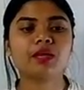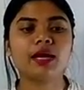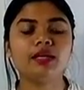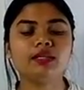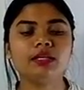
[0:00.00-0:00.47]

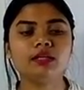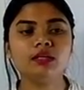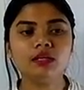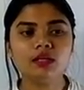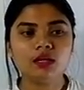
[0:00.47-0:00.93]
and
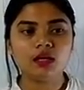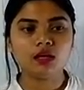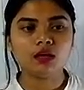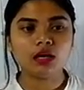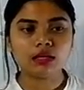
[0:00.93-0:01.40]
then
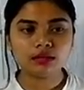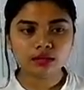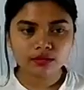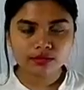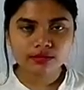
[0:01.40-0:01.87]

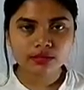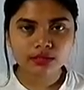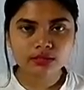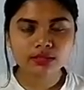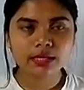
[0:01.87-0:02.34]
other
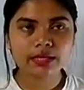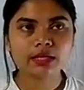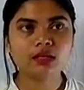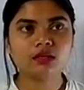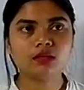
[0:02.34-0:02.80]
reasonings
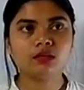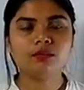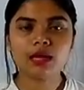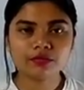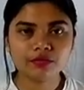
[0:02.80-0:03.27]
like
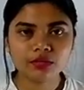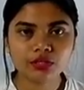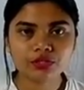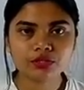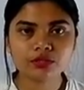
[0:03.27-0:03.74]
blood
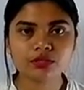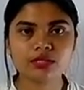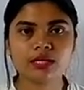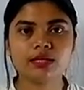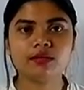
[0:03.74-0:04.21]

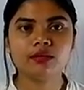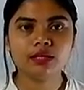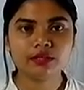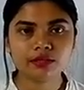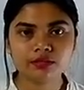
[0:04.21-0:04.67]
relations and
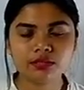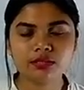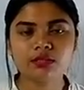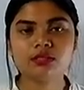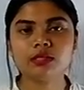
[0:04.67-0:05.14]
letter
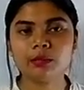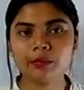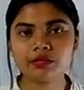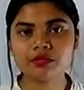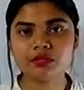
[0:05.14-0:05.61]
series,
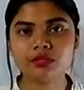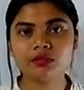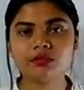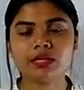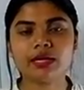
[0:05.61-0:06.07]
number
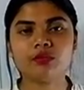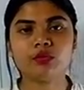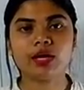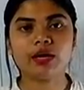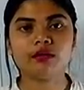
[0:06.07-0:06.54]
series,
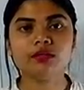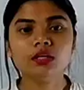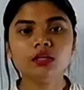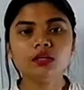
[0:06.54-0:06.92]
and we have